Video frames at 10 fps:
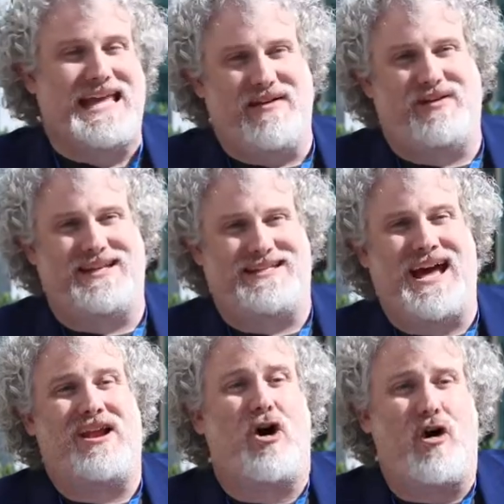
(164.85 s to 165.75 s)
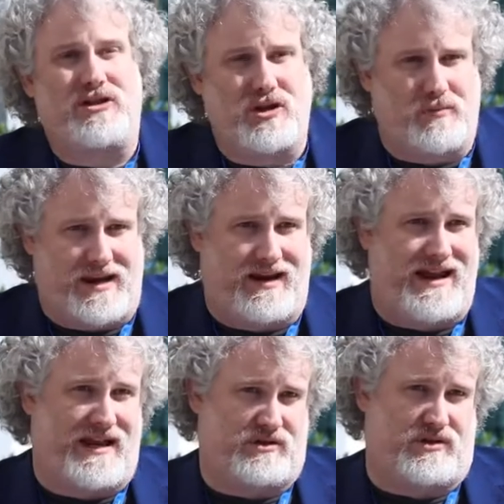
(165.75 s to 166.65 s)
if it is not also
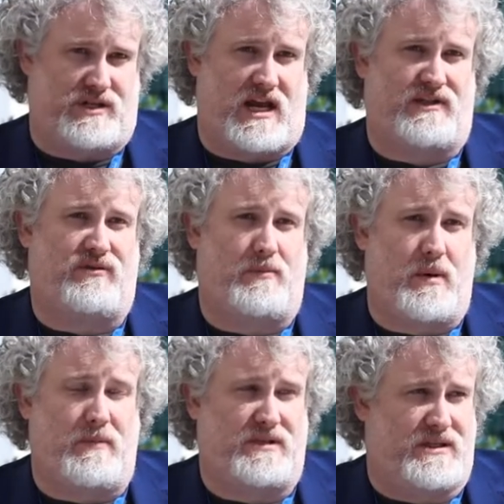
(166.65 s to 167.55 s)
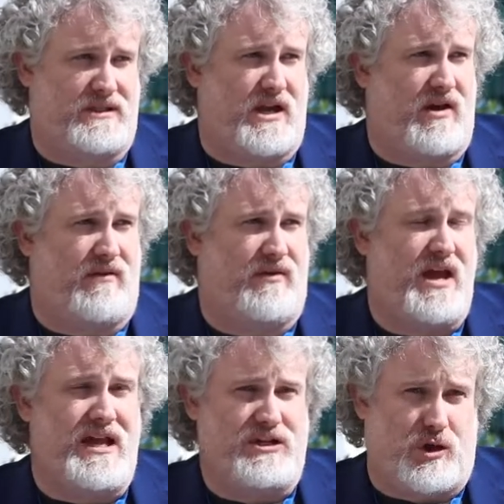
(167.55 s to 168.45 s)
being exercised for the purposes of
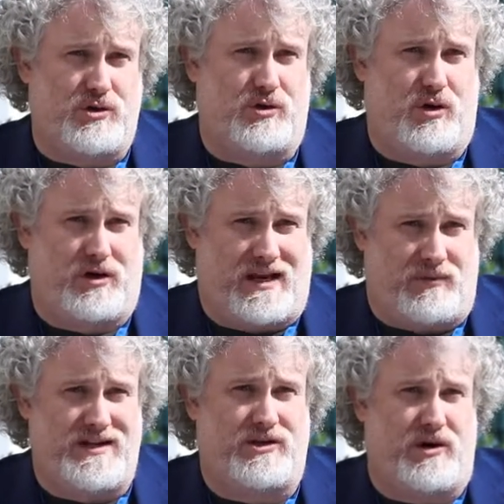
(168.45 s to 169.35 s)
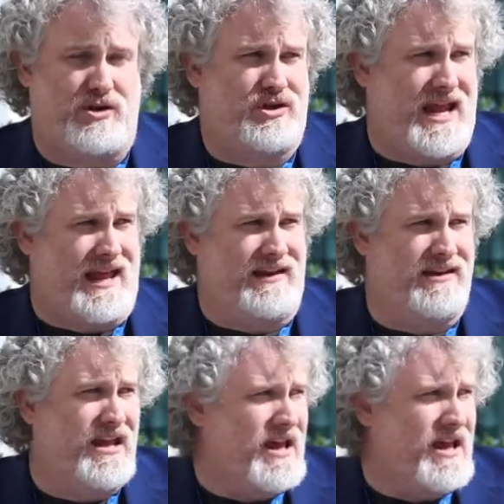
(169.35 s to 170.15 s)
social good and research and